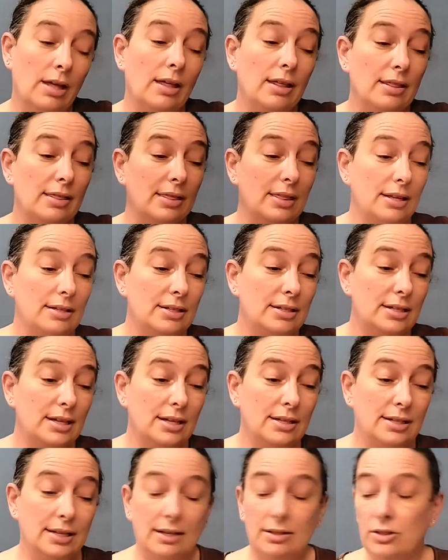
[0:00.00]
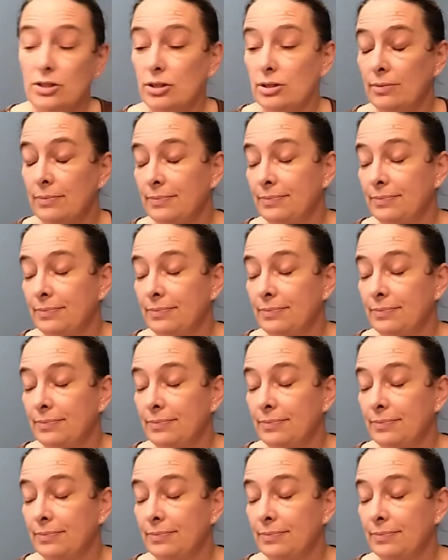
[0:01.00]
That's the intention.